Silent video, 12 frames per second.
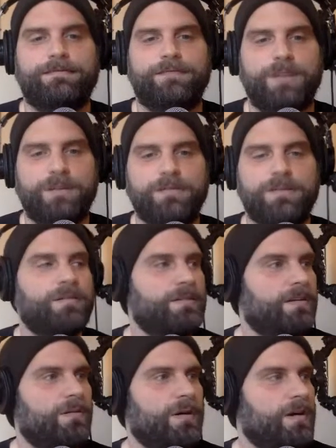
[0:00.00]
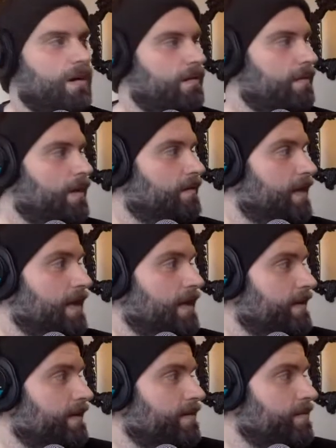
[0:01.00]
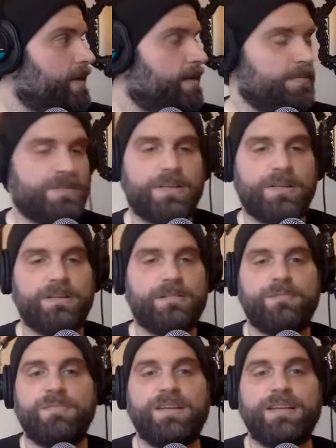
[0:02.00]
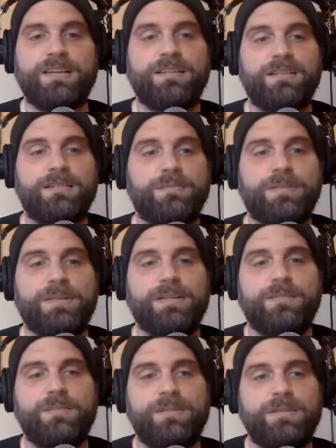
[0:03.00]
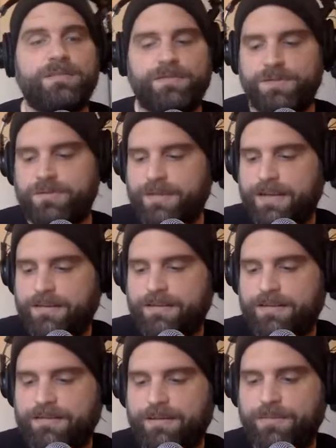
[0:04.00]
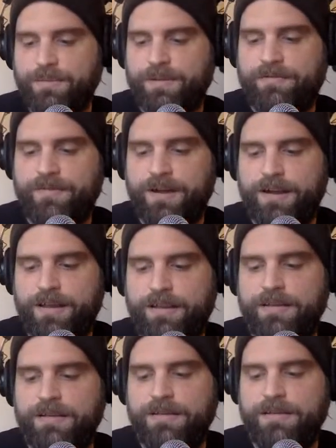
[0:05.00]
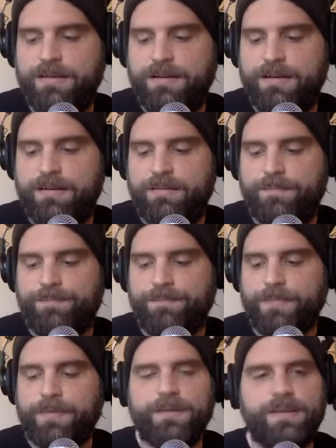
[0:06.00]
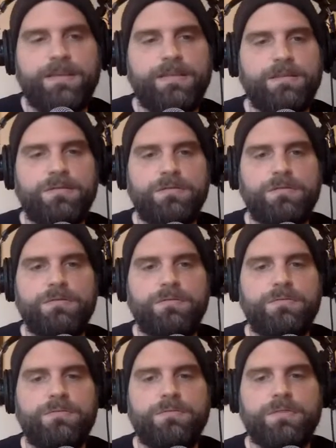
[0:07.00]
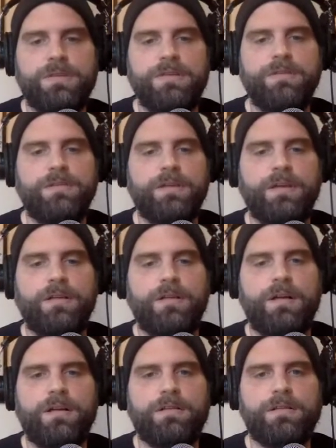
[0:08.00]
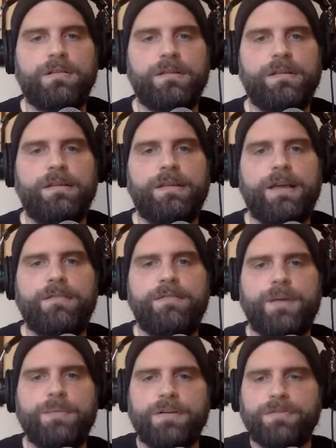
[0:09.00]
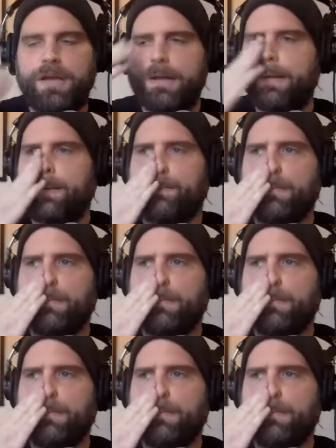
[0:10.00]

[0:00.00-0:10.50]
Well, going nowhere. I'll take it. I mean, I'm gonna eat dinner. I'm gonna eat some Indian food, and that's gonna be my Friday. Can you tell us? I'm not trying to